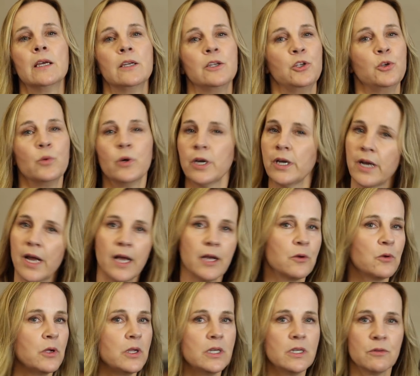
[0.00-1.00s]
You are
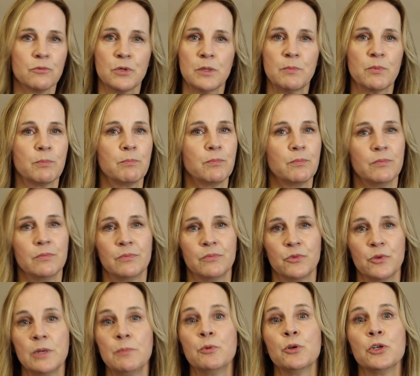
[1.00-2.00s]
not going to
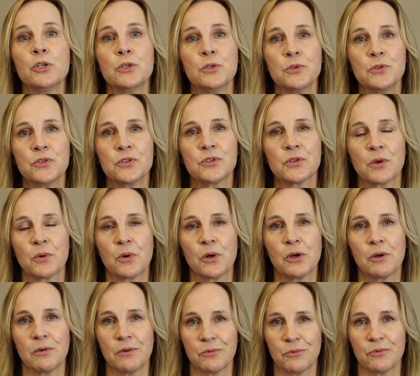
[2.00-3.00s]
reproduce
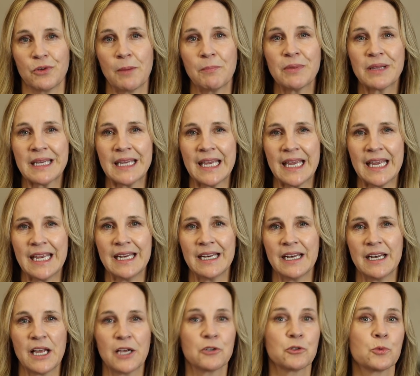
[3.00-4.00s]
or replicate
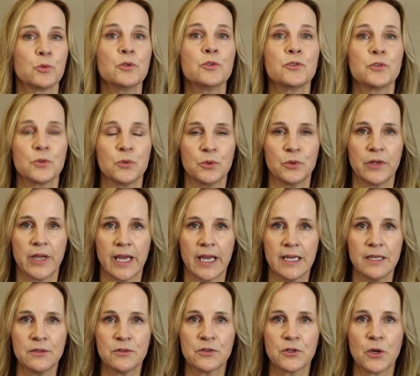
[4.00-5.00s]
an actual school
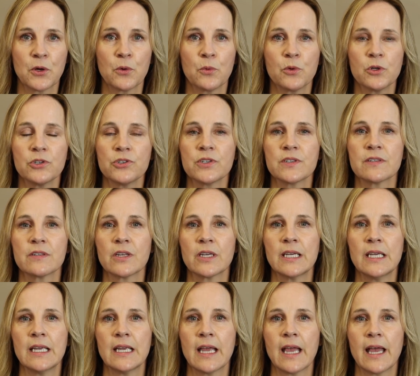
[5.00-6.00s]
day, so we're just
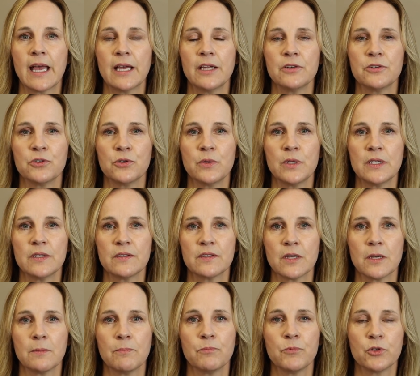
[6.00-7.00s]
looking at doing
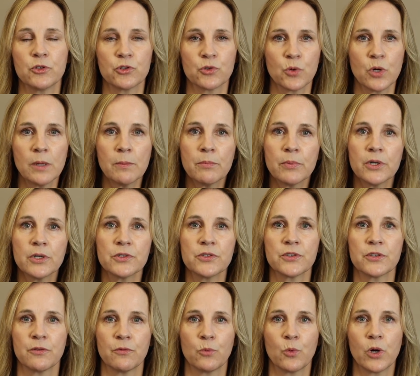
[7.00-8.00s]
some short
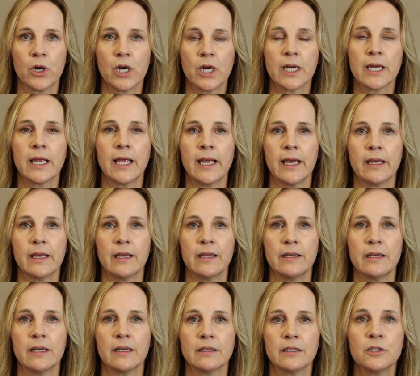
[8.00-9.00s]
bursts of work
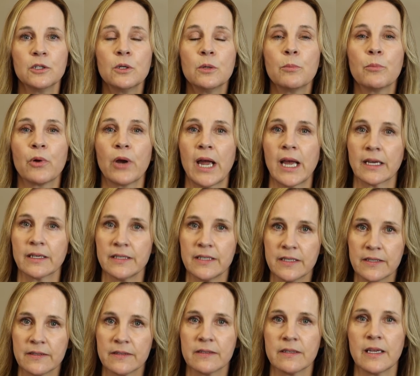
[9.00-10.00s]
and a little
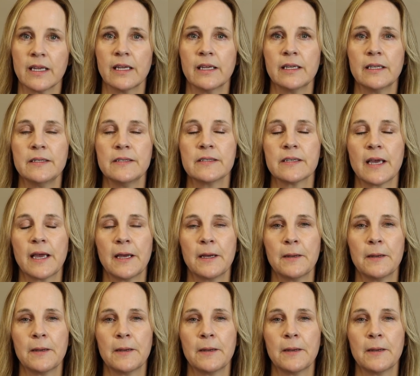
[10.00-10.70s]
practice and